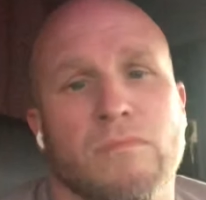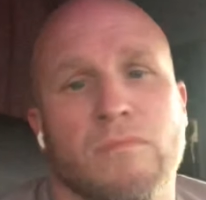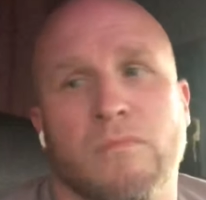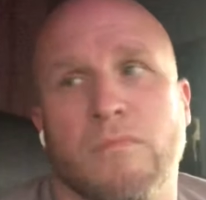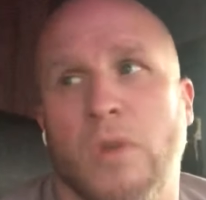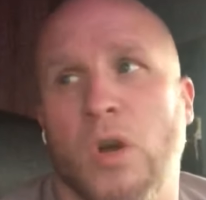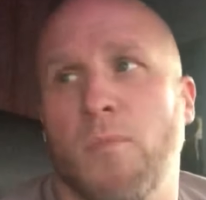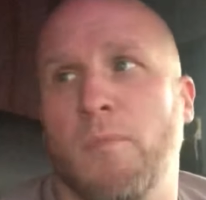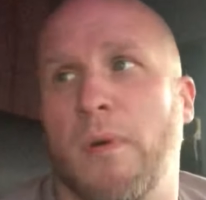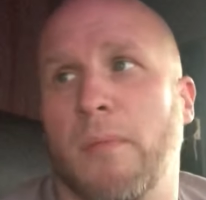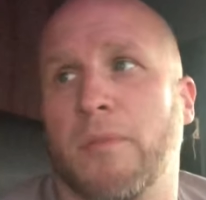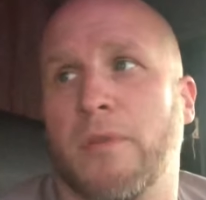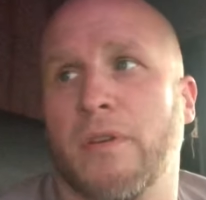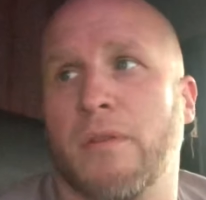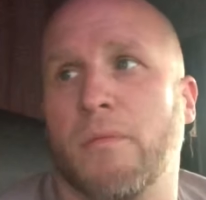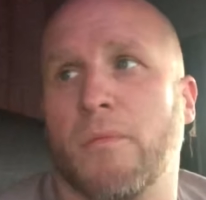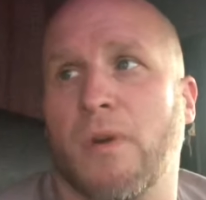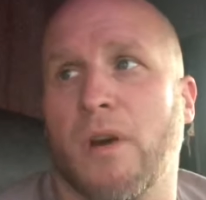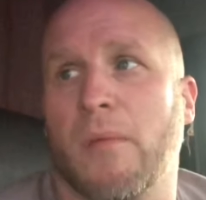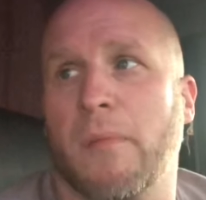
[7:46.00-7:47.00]
hope I'm good
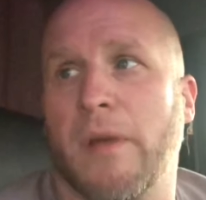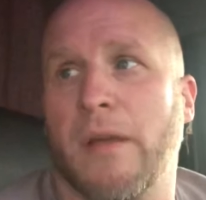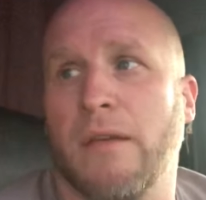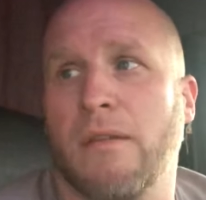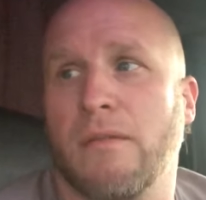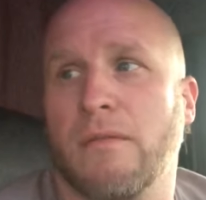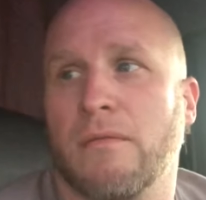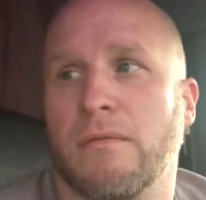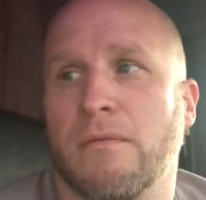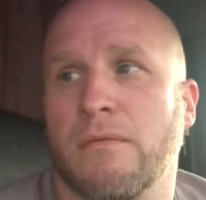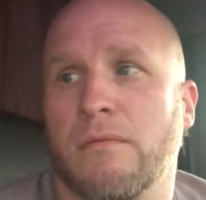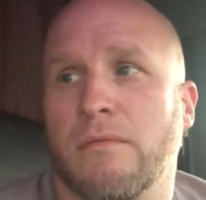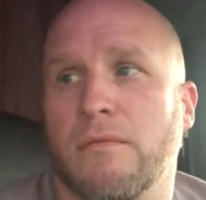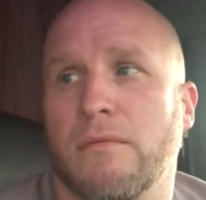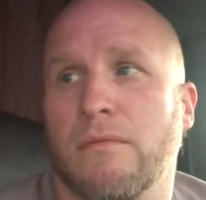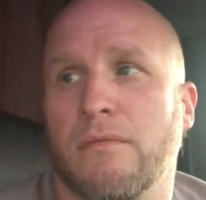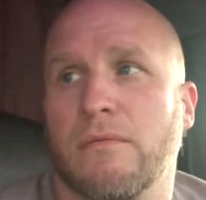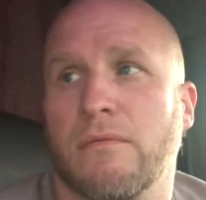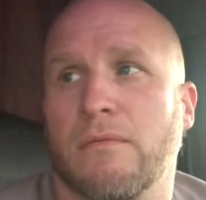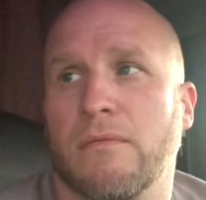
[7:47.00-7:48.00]
where I'm at.
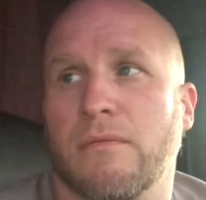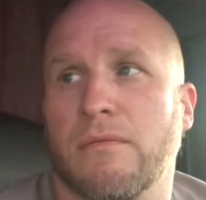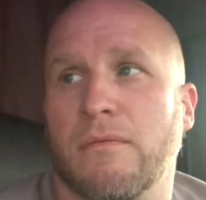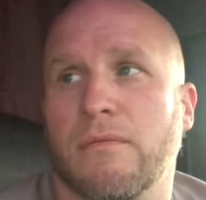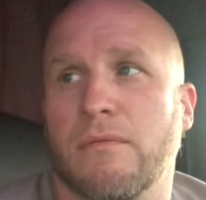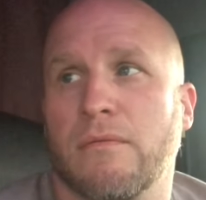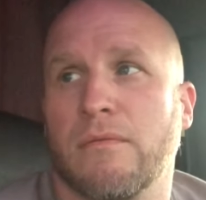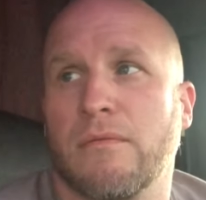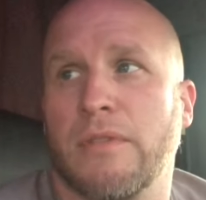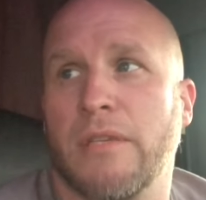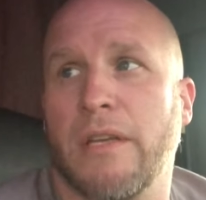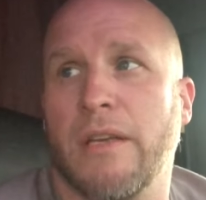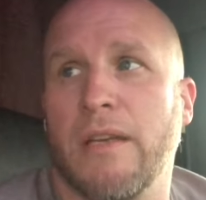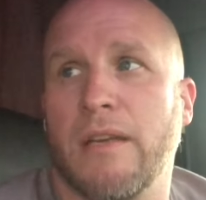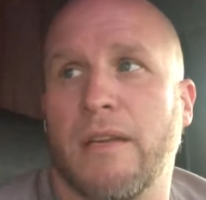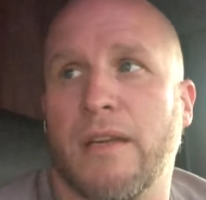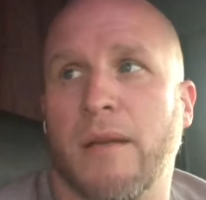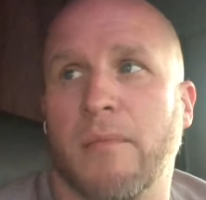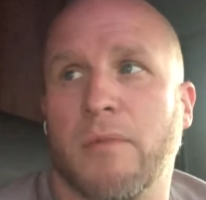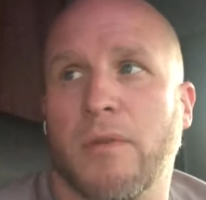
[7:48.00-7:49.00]
Yeah, he
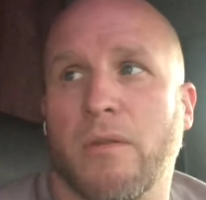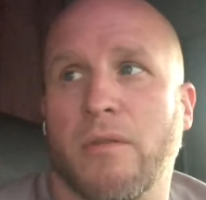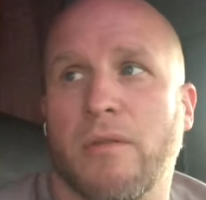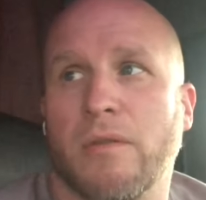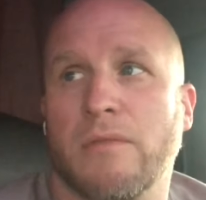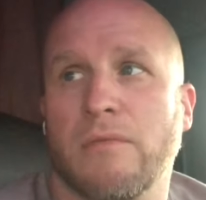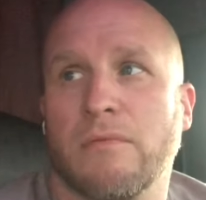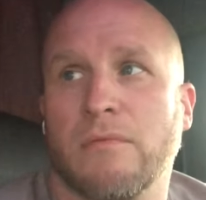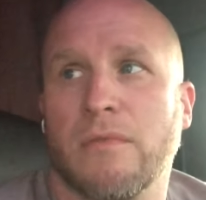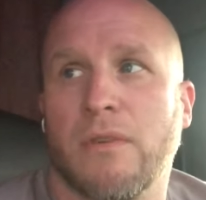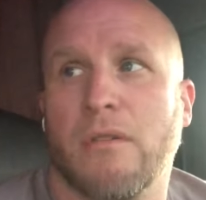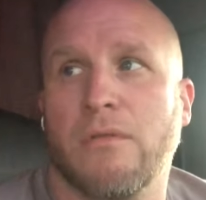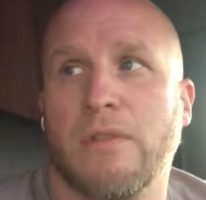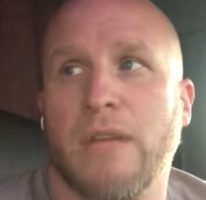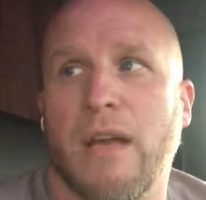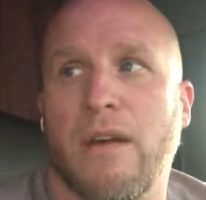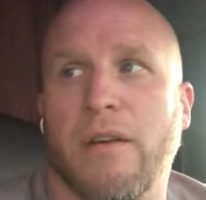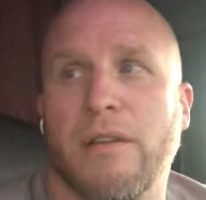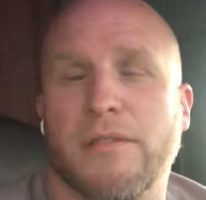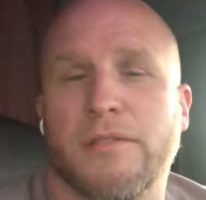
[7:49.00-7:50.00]
kept going. Well,
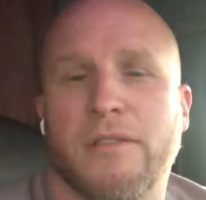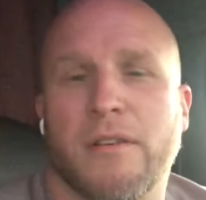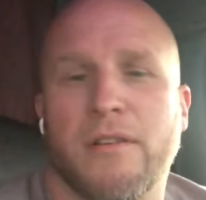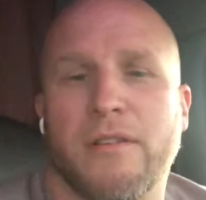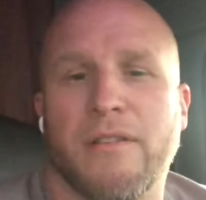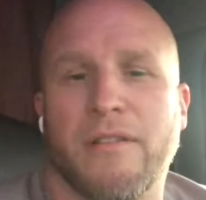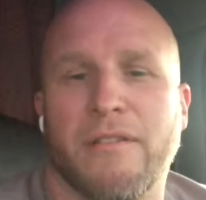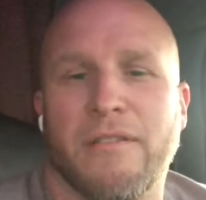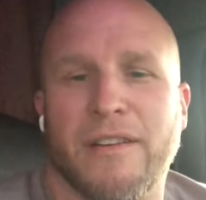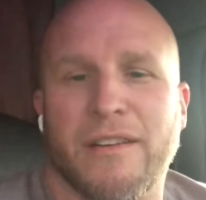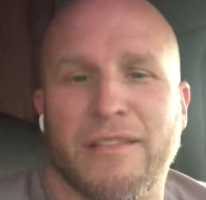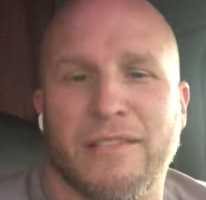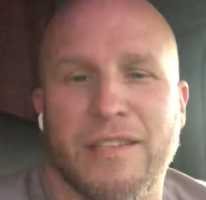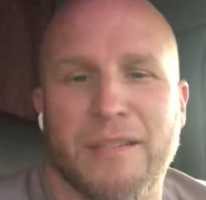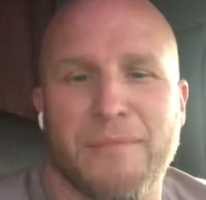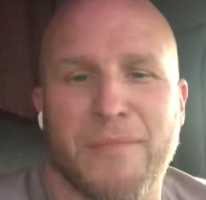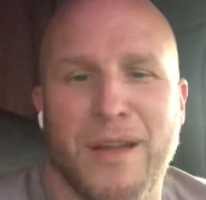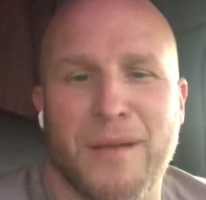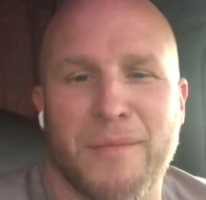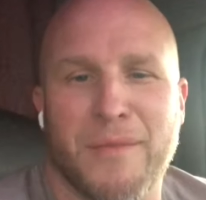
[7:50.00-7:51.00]
now he's turning around. He
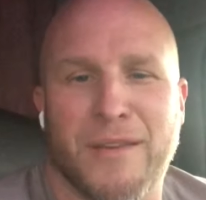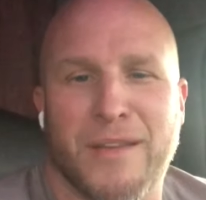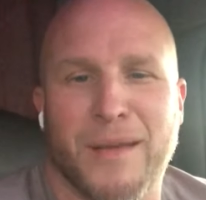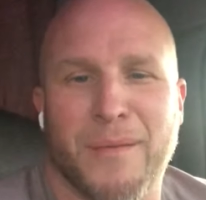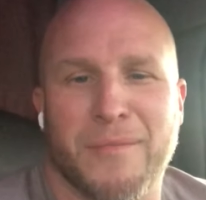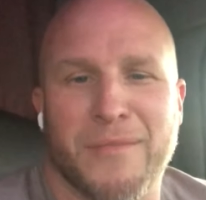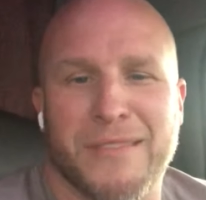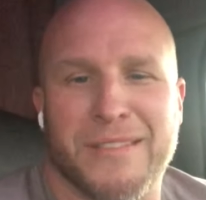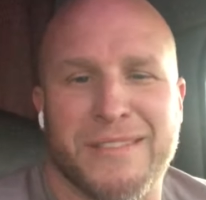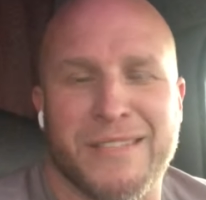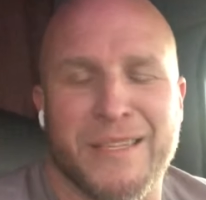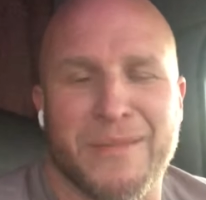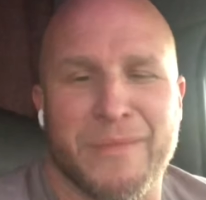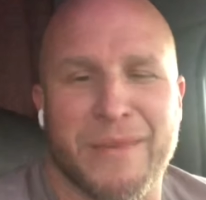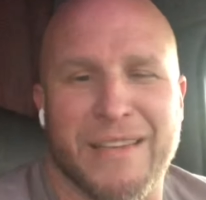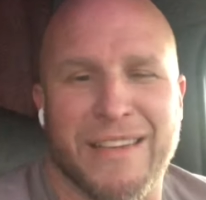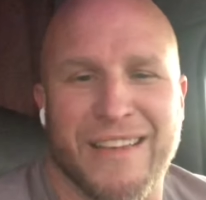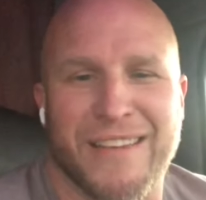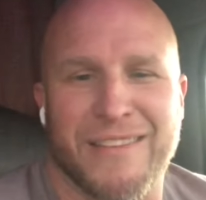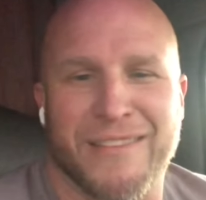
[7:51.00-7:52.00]
might be coming to see me.
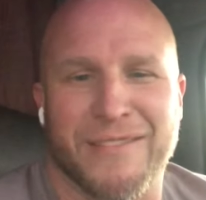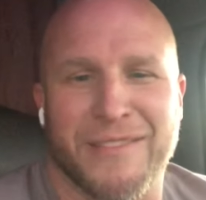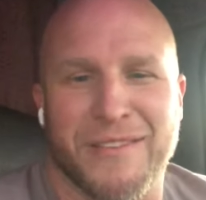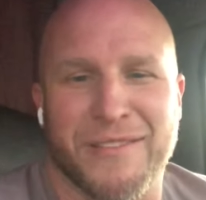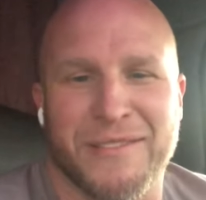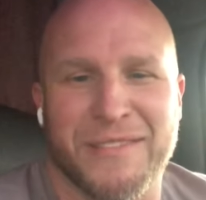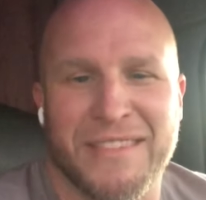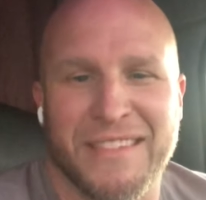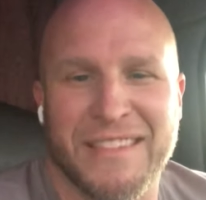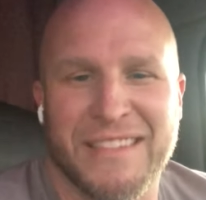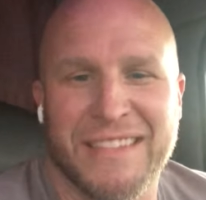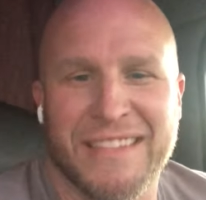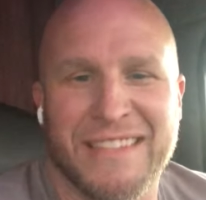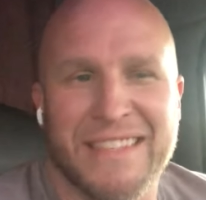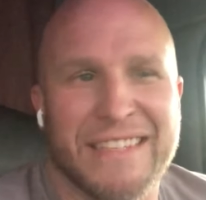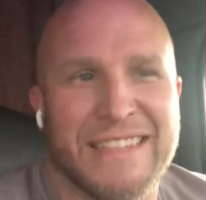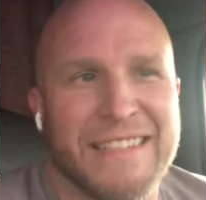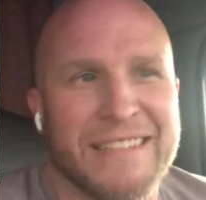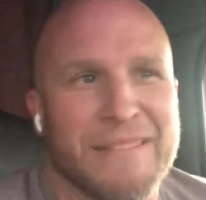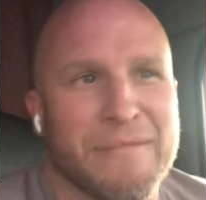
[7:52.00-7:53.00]
I don't know.
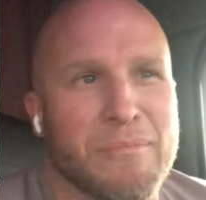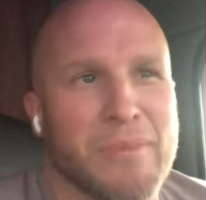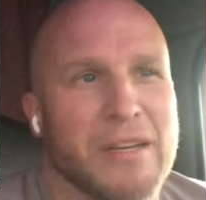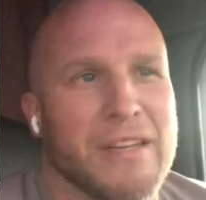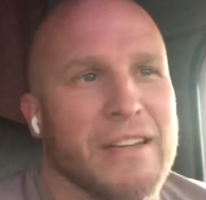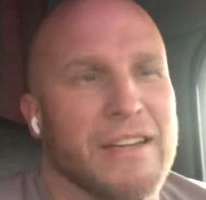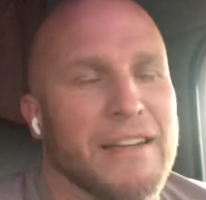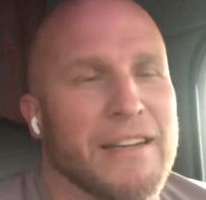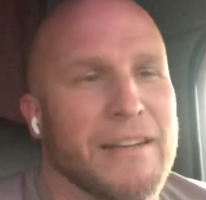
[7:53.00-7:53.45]
But